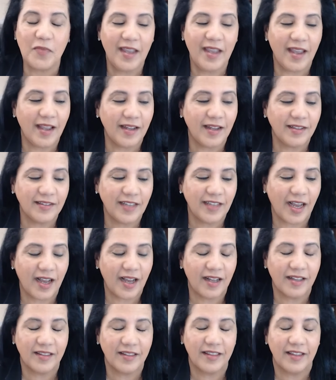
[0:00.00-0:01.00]
and
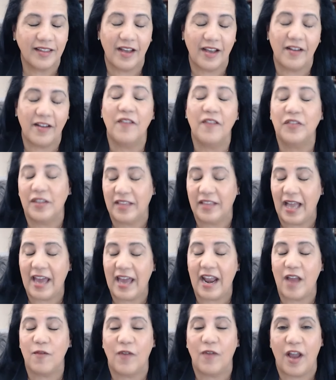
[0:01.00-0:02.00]
uh, uh, after
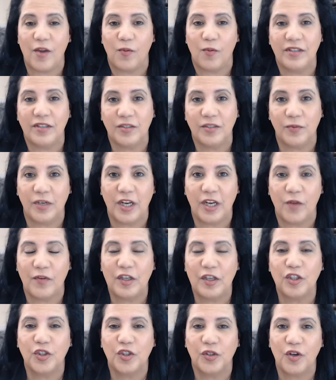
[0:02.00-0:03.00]
that I, I was when i
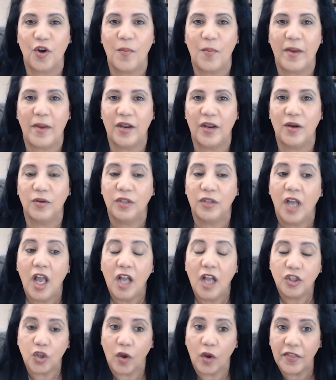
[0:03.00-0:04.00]
ventured on my own
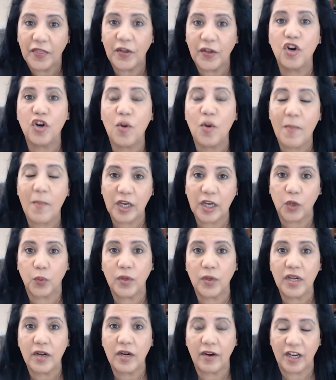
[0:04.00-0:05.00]
so a third of my
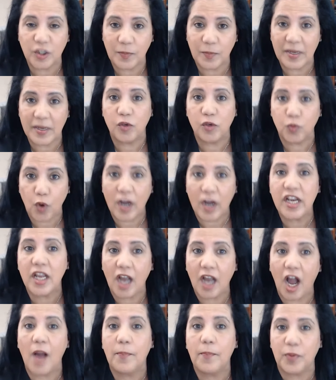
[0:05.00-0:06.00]
career has been
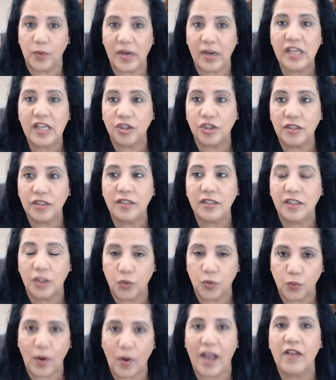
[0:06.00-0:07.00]
running operations
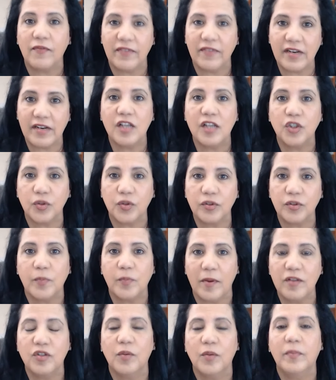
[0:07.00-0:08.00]
direct financial
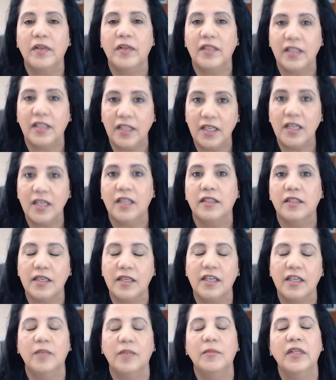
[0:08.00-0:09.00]
responsibility and
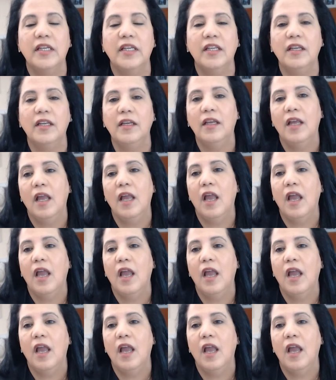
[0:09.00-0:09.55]
team leading